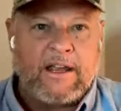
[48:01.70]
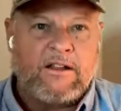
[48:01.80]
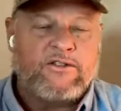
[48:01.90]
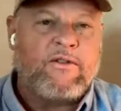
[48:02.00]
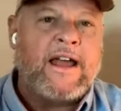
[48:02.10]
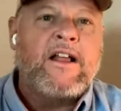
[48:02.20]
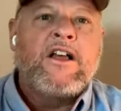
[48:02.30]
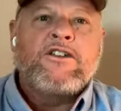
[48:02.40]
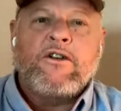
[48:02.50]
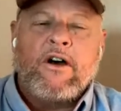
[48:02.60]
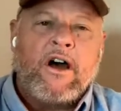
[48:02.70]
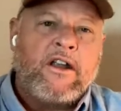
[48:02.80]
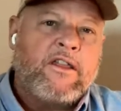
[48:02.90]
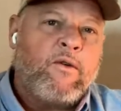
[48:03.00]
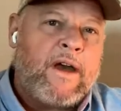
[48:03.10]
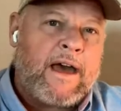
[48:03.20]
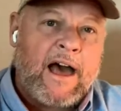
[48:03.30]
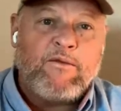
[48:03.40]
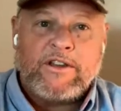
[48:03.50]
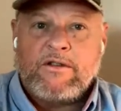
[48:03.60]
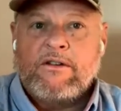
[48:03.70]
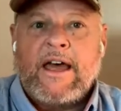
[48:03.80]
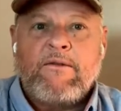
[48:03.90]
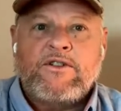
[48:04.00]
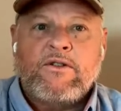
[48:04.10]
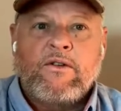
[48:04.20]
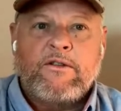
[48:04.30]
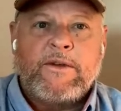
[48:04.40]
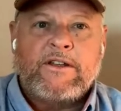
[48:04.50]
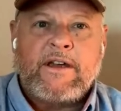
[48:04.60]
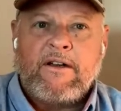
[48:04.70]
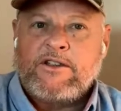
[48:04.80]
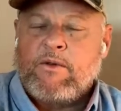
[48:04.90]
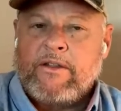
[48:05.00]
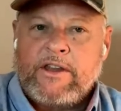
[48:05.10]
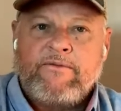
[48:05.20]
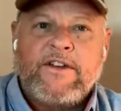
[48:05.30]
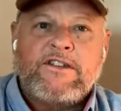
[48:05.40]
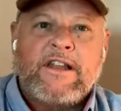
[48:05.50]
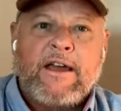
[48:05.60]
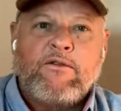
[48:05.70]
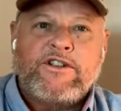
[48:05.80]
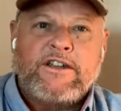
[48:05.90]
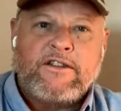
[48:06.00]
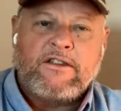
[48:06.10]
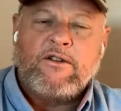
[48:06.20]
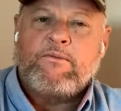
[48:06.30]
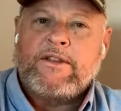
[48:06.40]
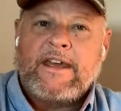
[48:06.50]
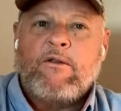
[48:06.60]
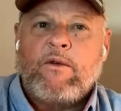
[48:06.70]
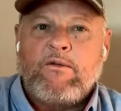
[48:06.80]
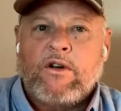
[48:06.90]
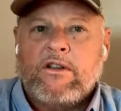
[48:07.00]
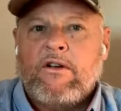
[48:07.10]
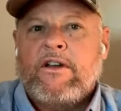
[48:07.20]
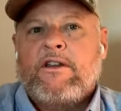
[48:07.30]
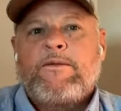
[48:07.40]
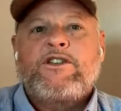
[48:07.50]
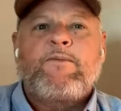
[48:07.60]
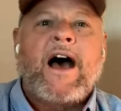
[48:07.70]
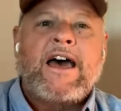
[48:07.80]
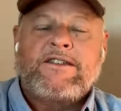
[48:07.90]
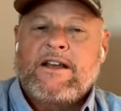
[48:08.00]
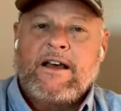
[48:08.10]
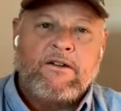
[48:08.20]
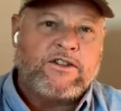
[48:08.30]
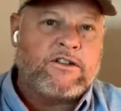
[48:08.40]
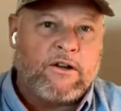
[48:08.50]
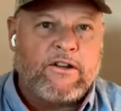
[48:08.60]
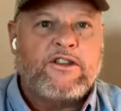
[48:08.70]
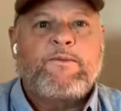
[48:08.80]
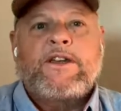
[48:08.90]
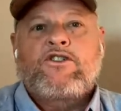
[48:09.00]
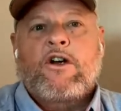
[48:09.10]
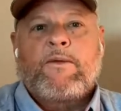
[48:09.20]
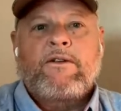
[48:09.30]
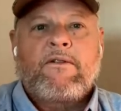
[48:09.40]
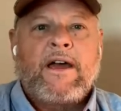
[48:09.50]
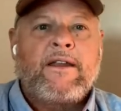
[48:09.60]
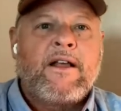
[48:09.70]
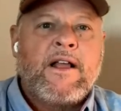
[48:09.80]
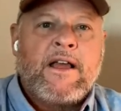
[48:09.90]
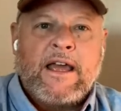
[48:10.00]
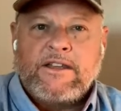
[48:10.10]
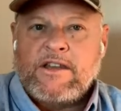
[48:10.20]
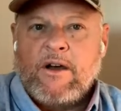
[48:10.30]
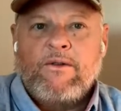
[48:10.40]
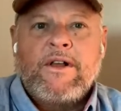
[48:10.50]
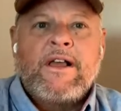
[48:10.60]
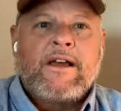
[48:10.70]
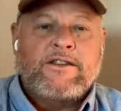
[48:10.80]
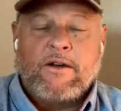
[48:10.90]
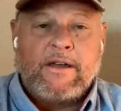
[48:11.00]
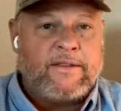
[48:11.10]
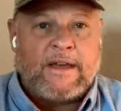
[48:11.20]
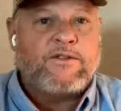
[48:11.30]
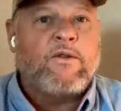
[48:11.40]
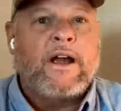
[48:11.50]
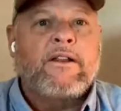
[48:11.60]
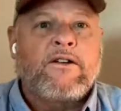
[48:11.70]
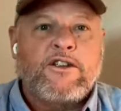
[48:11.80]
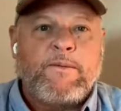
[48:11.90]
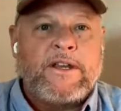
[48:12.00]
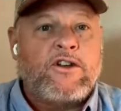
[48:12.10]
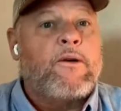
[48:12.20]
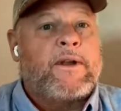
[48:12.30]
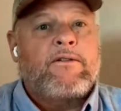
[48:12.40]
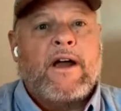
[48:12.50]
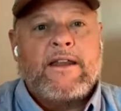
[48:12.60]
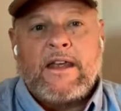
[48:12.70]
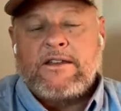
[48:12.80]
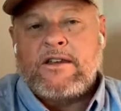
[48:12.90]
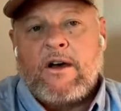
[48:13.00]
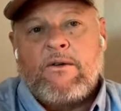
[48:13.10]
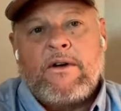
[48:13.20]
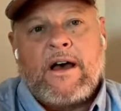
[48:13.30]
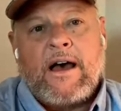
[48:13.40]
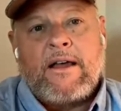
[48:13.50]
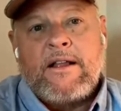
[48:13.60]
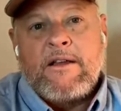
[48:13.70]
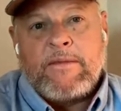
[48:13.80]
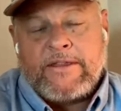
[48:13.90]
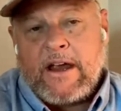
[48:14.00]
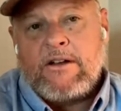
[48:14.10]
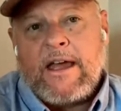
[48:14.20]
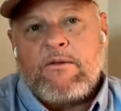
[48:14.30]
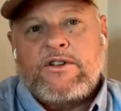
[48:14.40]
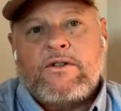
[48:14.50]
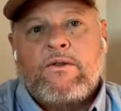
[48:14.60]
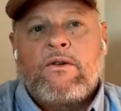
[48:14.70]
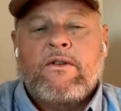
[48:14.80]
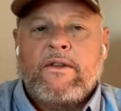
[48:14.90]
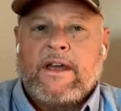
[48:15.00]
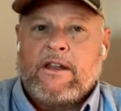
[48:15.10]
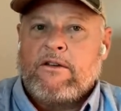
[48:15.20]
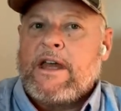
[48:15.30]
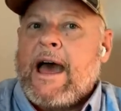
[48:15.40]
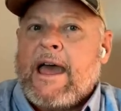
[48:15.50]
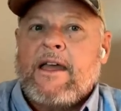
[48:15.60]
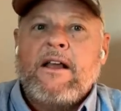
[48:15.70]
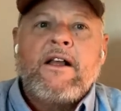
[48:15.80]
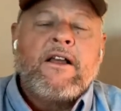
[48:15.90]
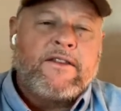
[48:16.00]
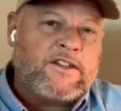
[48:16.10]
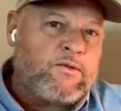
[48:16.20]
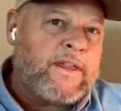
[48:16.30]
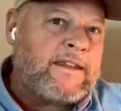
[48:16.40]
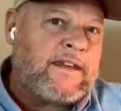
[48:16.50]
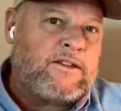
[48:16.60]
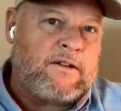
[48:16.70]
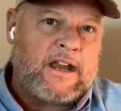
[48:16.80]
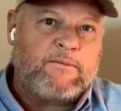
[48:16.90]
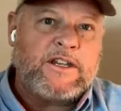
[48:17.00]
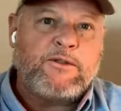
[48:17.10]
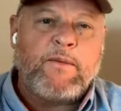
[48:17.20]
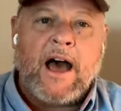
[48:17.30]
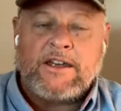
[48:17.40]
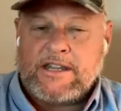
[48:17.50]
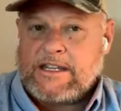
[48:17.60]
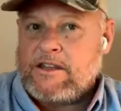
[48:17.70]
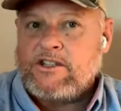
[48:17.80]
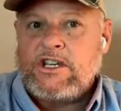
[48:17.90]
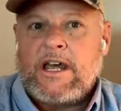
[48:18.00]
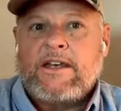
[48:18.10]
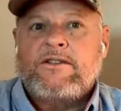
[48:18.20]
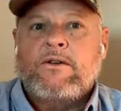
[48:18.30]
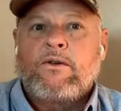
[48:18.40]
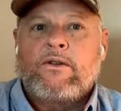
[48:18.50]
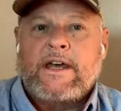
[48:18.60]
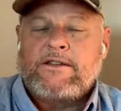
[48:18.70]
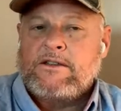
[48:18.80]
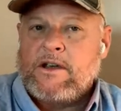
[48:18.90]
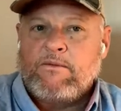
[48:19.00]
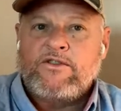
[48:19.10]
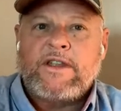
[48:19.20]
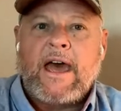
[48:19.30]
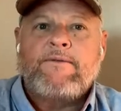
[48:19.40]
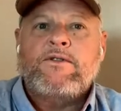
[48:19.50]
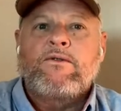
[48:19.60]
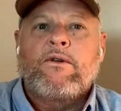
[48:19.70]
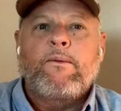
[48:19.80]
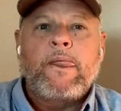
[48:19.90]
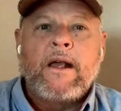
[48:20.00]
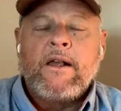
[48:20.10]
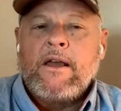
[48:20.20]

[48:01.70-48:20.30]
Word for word: to English, right? So another way, I went to a language school in the military as well, the Defense Language Institute. But there we weren't learning to be spies. I was just learning to speak German, right? And so, so I, that's where I learned to speak German, right? And so, uh, but their language school at Luoyang, this is where they teach you how to be spies. That's the G S school. That's the General Staff school.